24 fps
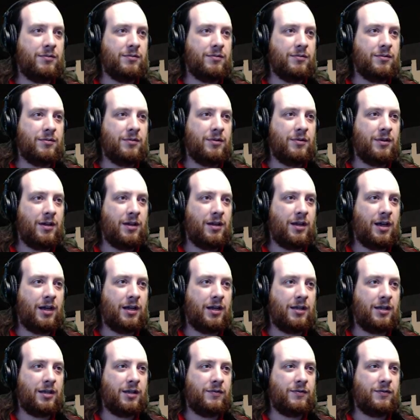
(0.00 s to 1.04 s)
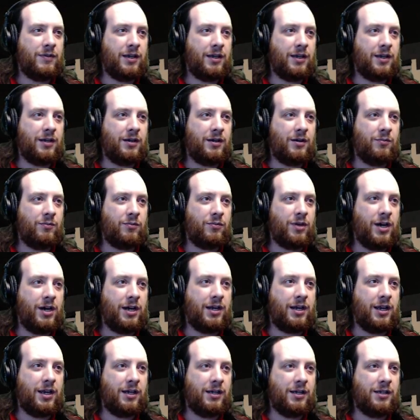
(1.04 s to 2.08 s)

Yep. I was going to do my helmet too.